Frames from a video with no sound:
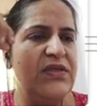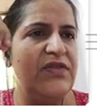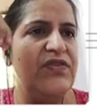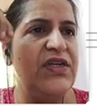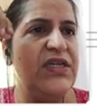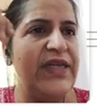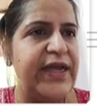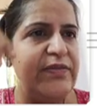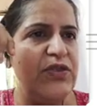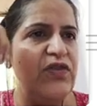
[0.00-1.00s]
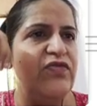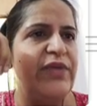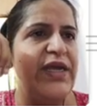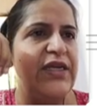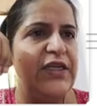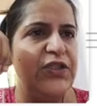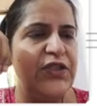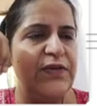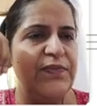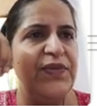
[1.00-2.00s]
different types of
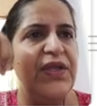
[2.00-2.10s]
migration.